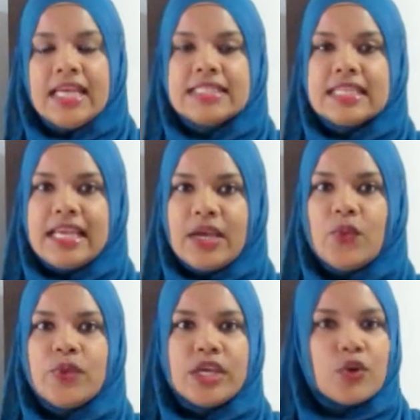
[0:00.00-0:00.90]
Today
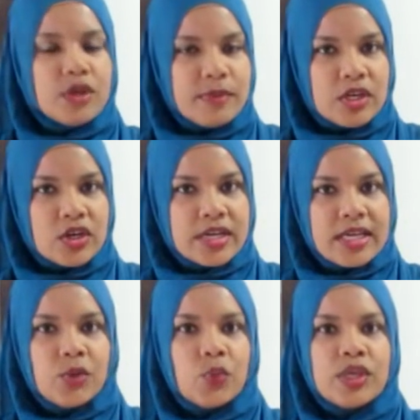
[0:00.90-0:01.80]
we are going to be
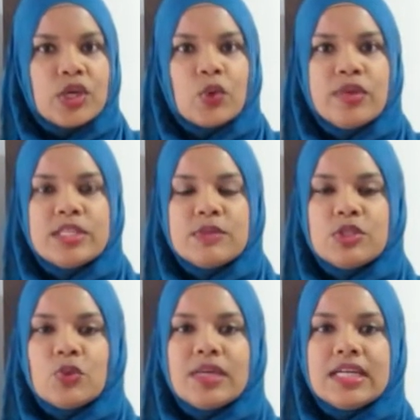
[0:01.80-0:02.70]
cooking, we are going to be
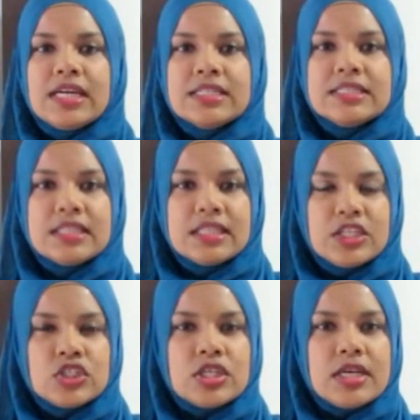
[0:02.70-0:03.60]
doing a
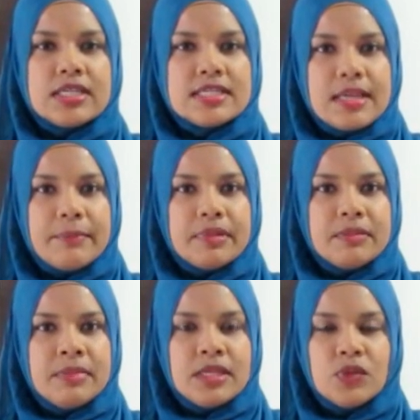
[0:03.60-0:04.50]
delicious simple
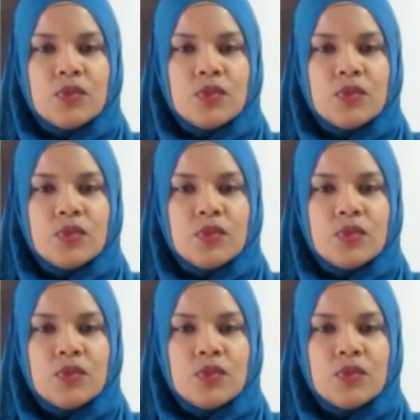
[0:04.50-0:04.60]
meal.